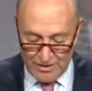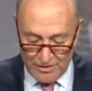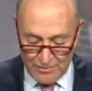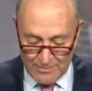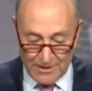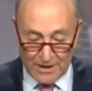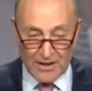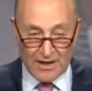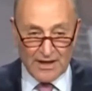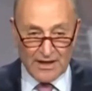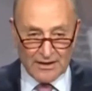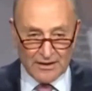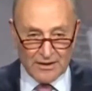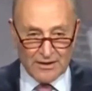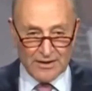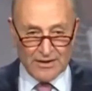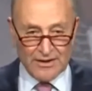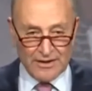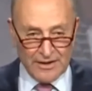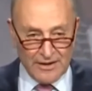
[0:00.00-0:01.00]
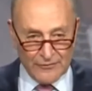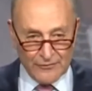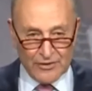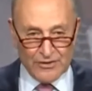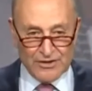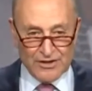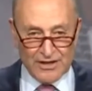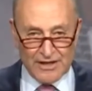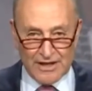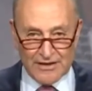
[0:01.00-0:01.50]
McConnell in an effort to
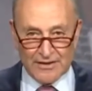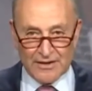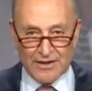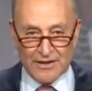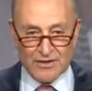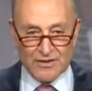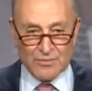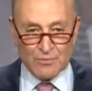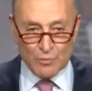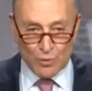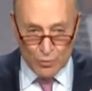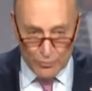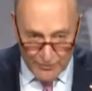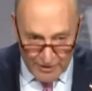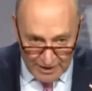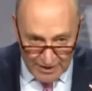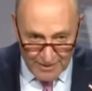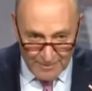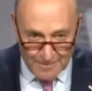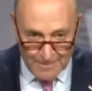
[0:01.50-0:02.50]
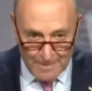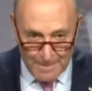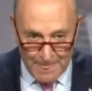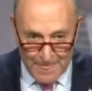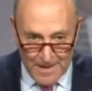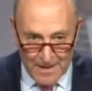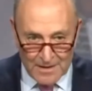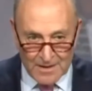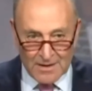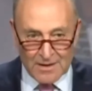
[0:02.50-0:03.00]
get things moving.
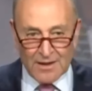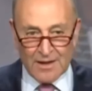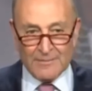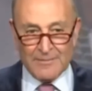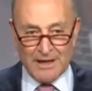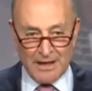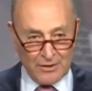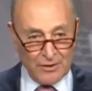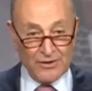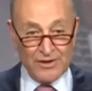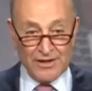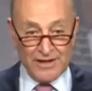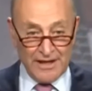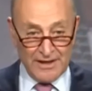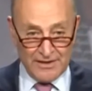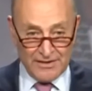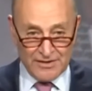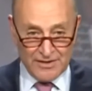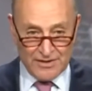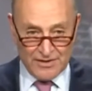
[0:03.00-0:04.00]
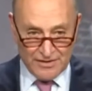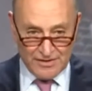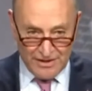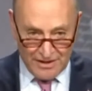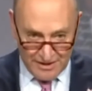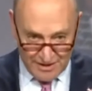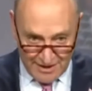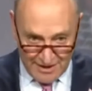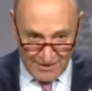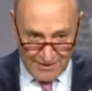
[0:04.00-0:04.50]
I'm not going to get into the
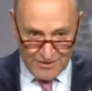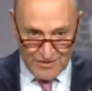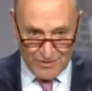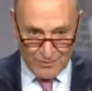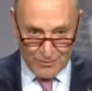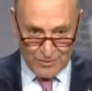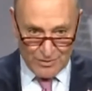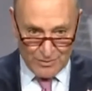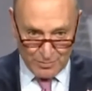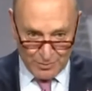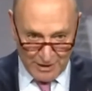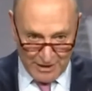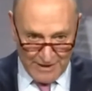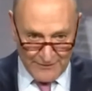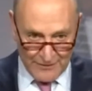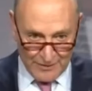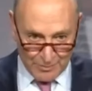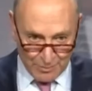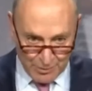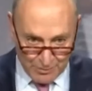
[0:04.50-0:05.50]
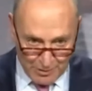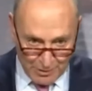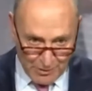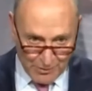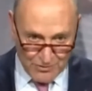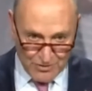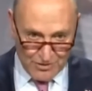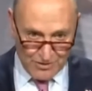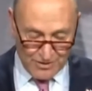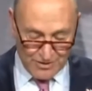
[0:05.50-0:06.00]
details. It was a private
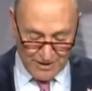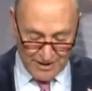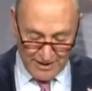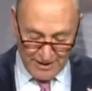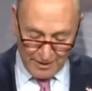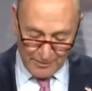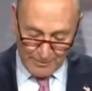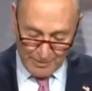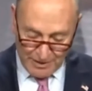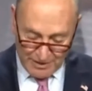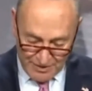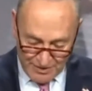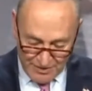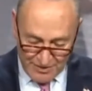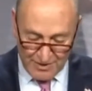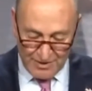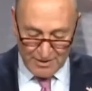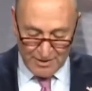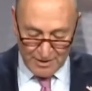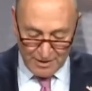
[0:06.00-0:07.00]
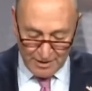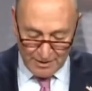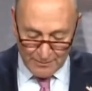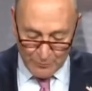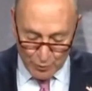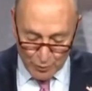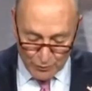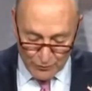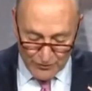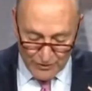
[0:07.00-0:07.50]
proposal to help us
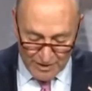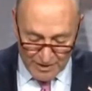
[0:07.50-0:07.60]
move the